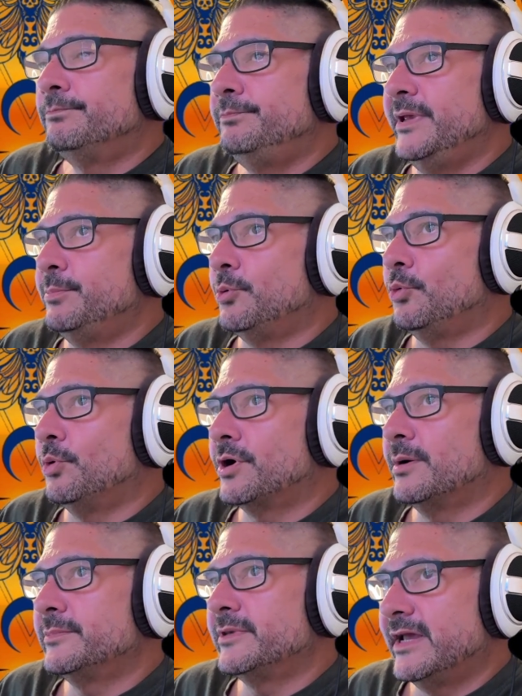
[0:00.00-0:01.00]
people will
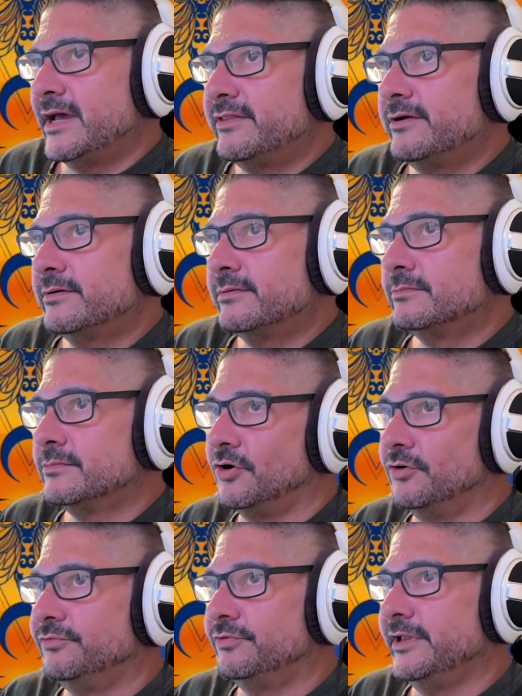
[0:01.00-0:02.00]
come together,
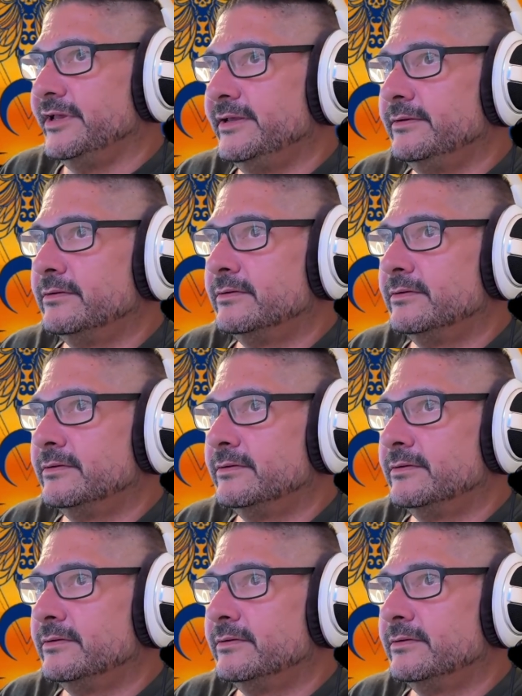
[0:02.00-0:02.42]
hopefully,